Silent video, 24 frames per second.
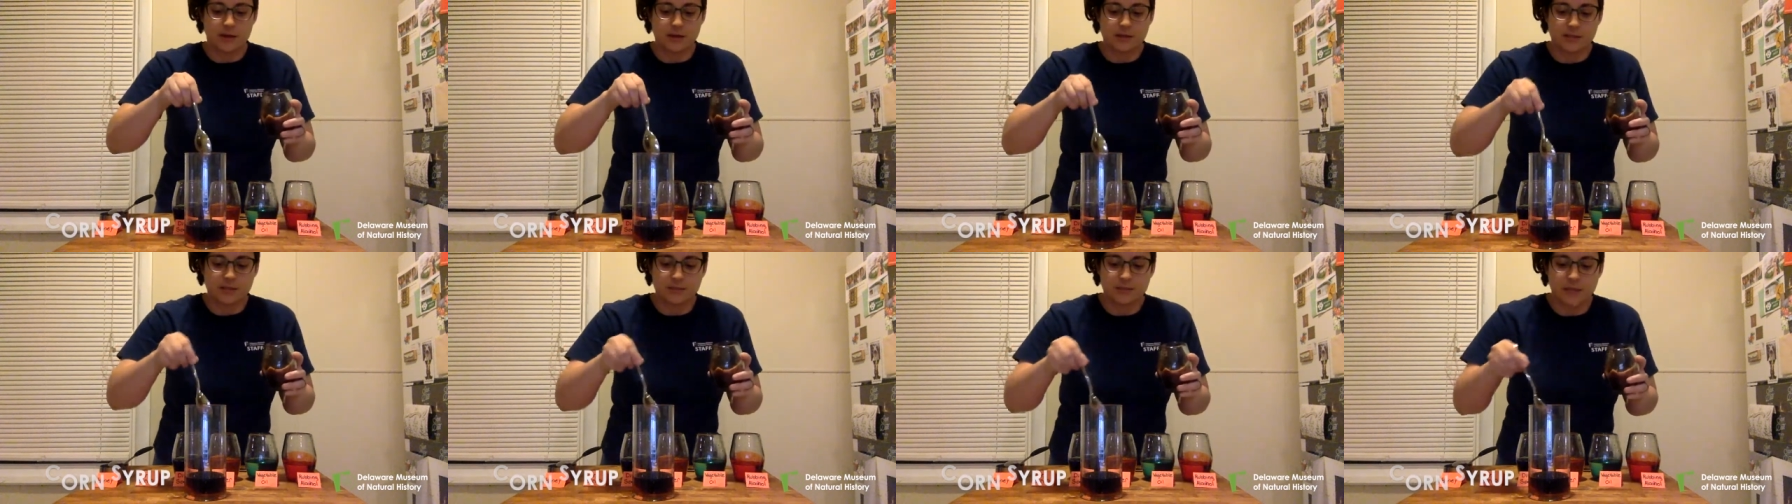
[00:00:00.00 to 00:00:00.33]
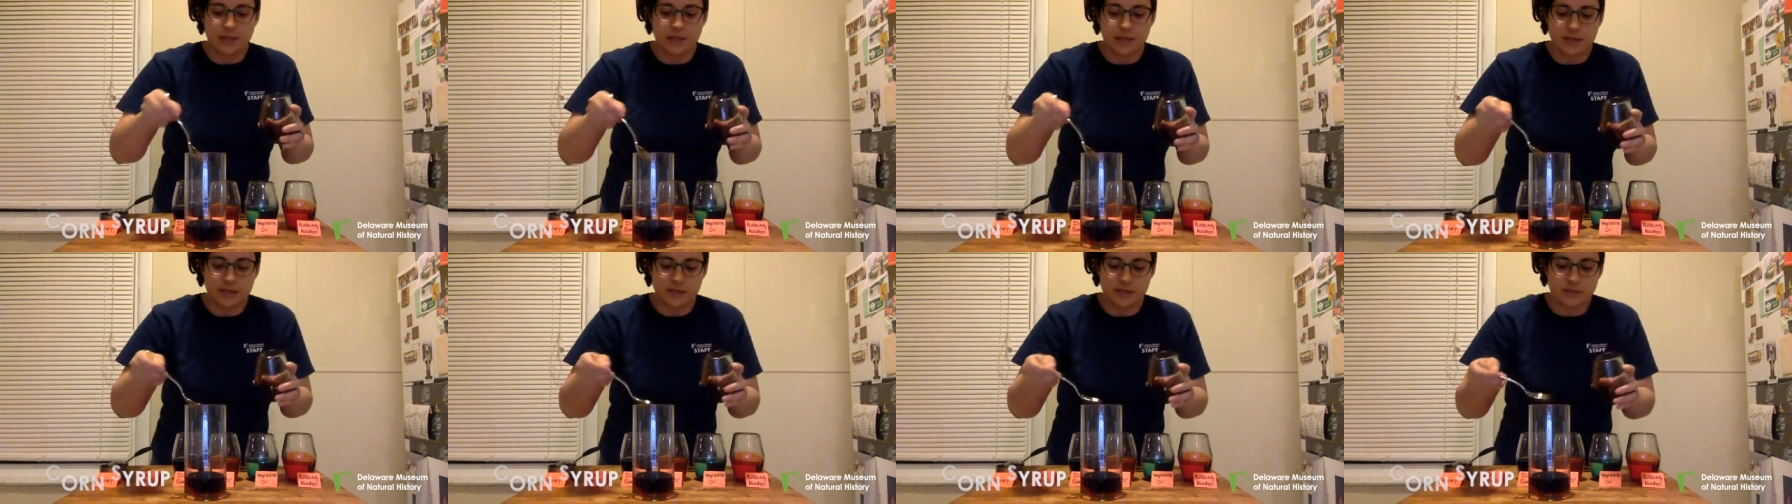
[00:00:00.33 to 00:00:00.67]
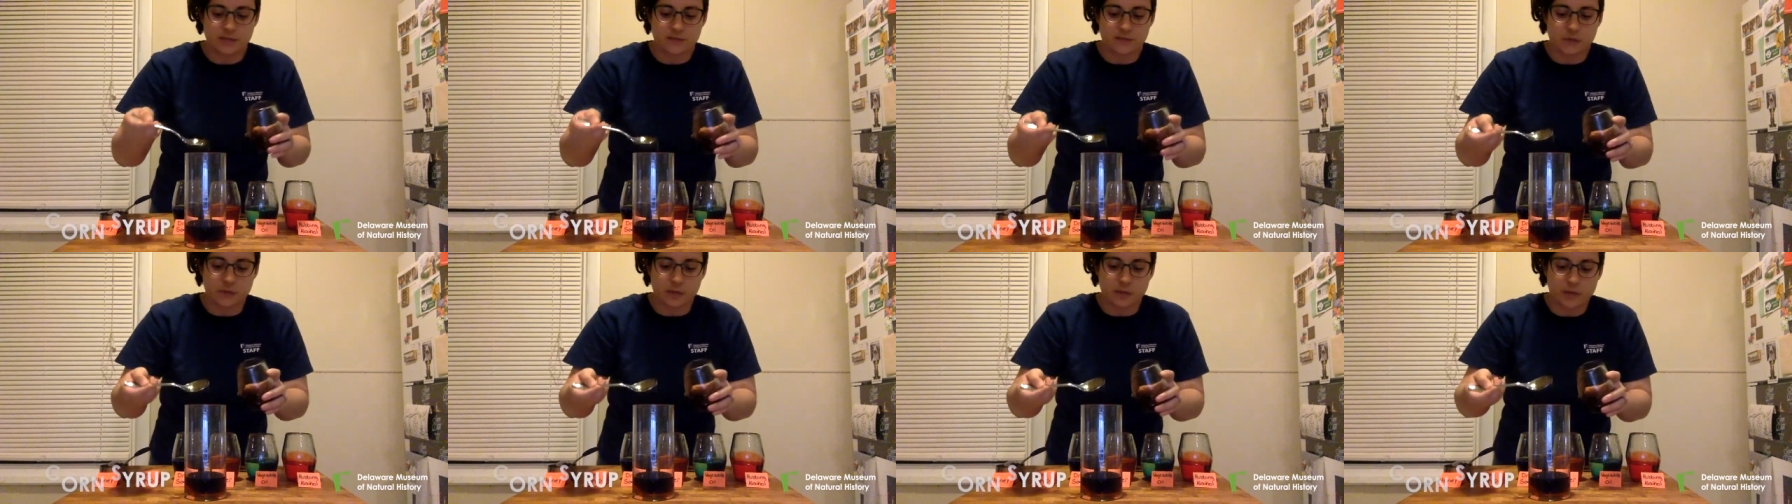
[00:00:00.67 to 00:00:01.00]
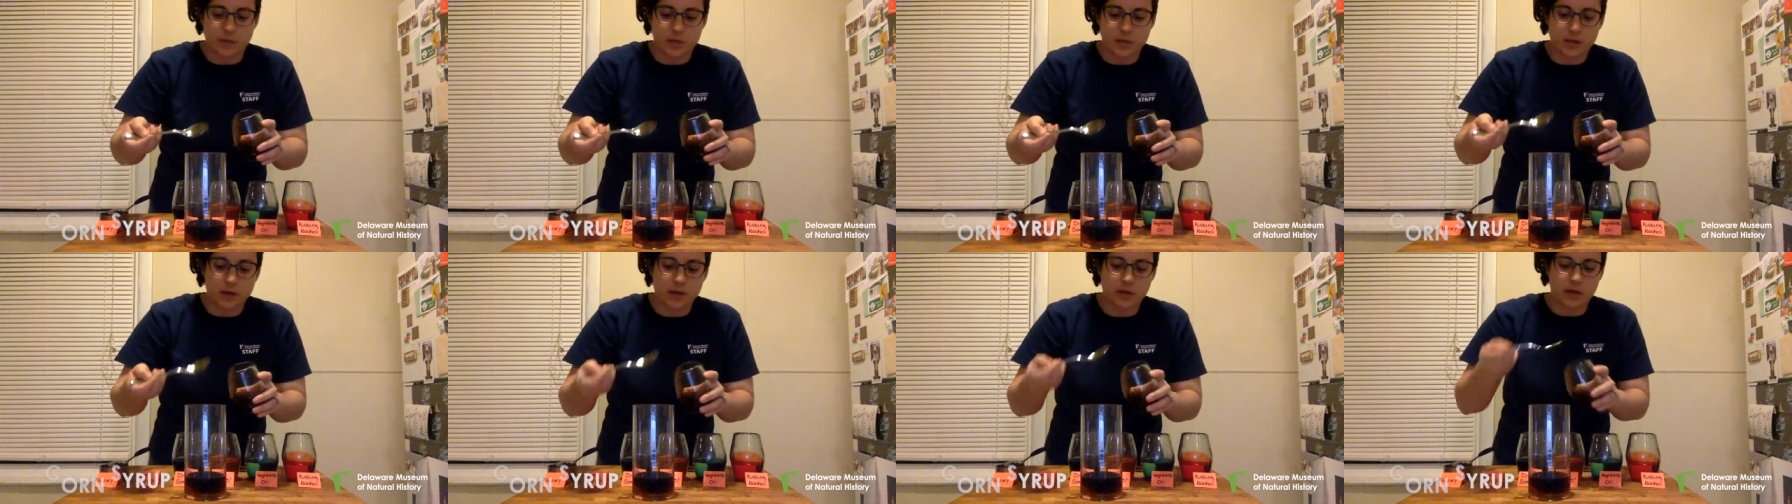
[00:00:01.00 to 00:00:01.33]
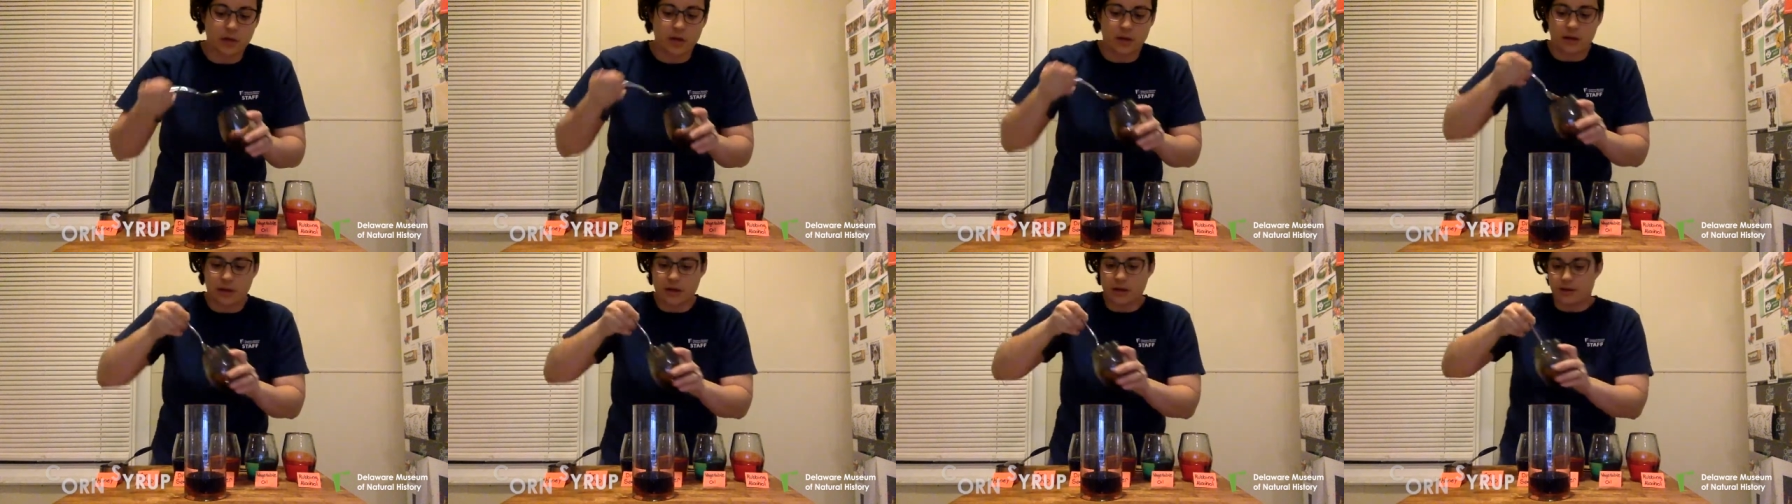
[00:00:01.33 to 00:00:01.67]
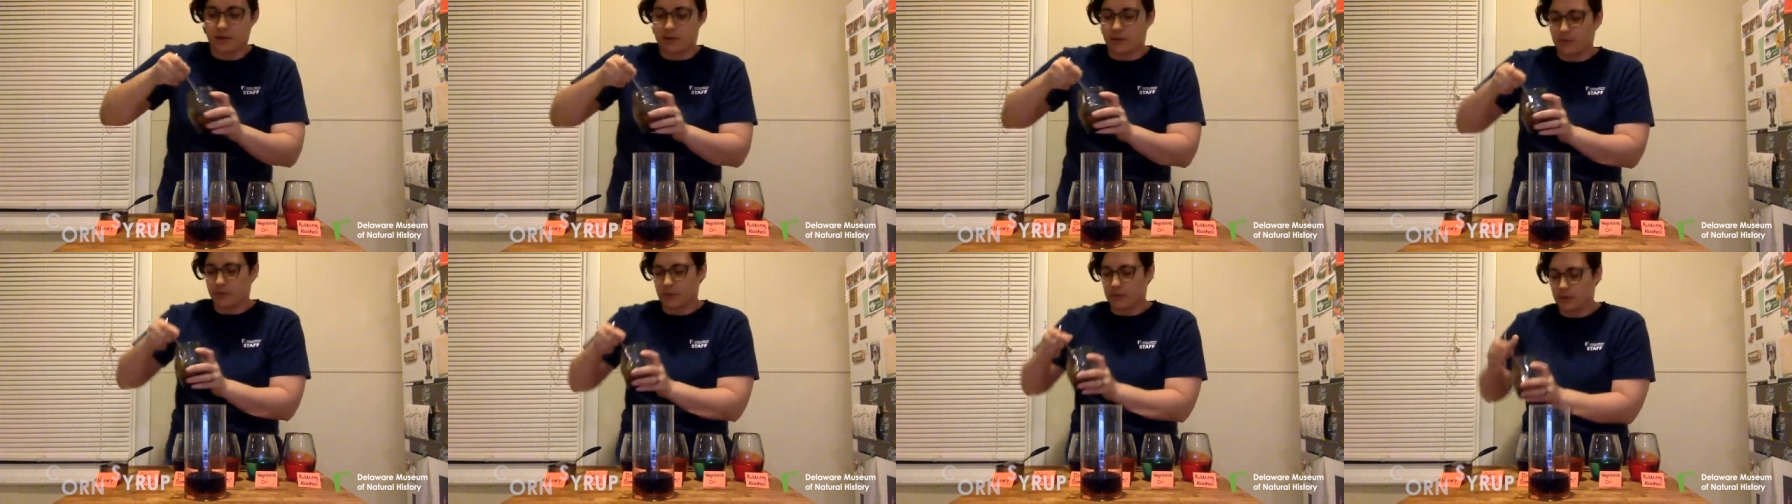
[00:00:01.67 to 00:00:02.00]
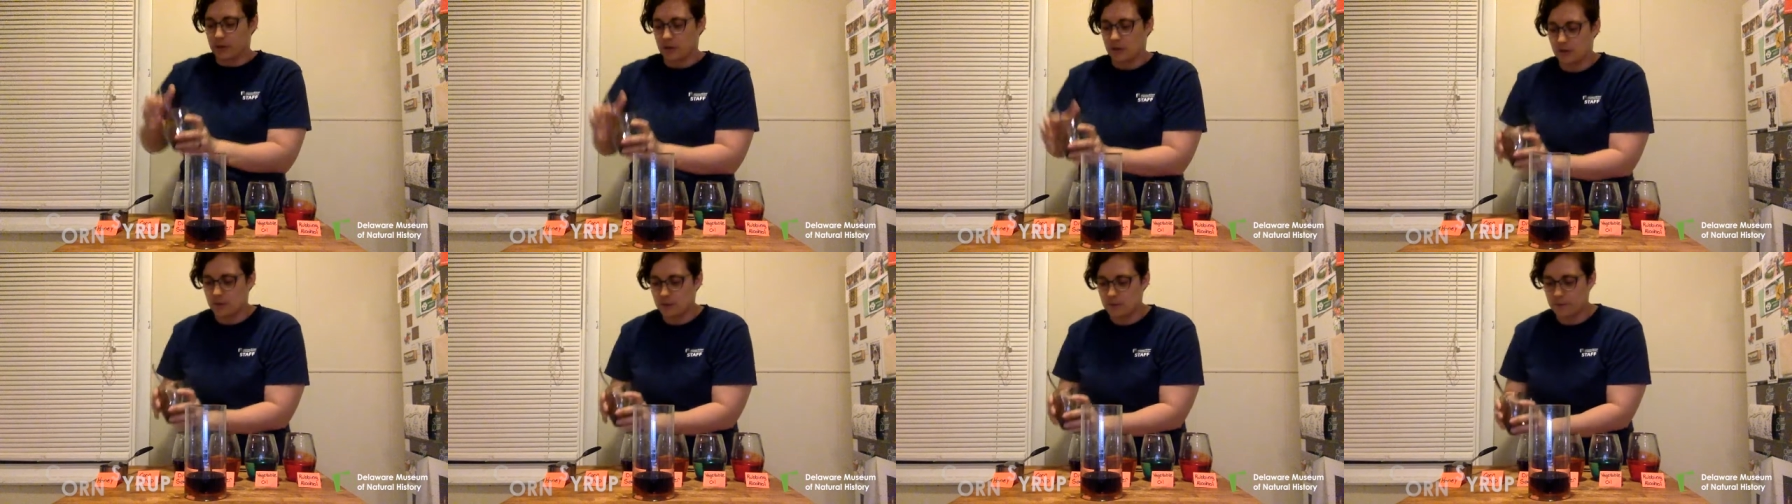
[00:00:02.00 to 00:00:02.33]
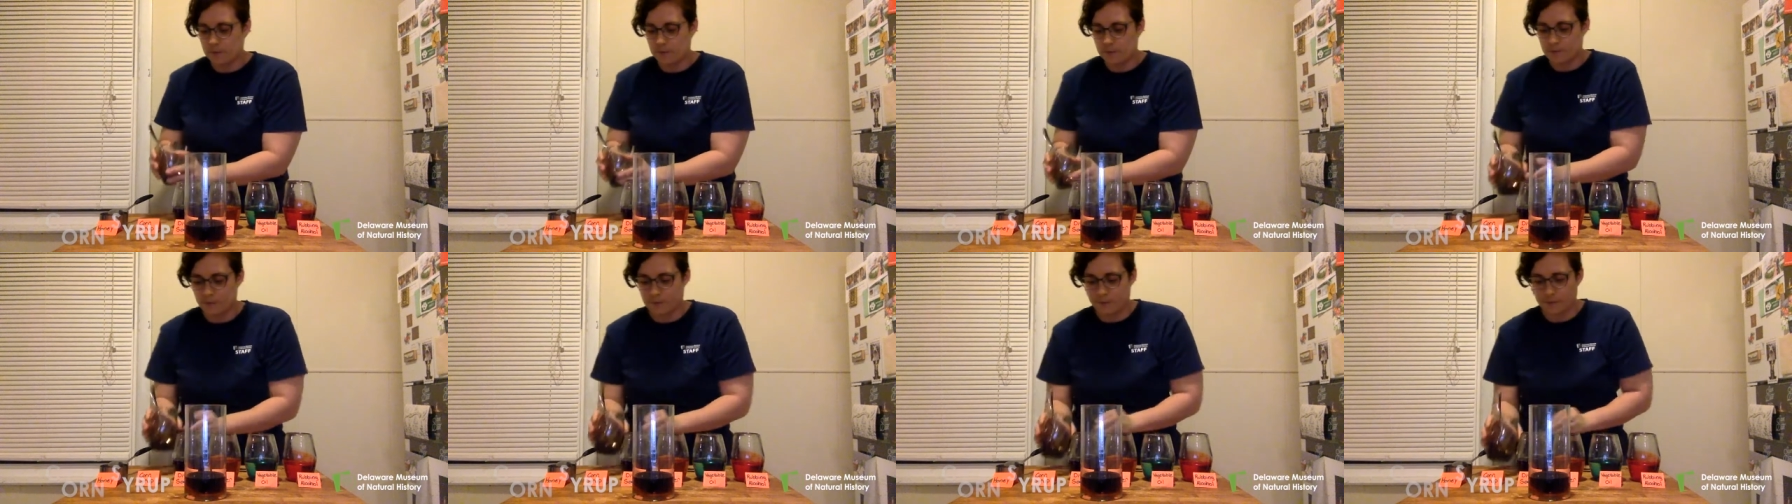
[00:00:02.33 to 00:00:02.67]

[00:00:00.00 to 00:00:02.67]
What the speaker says: some layers forming. All right, there we go.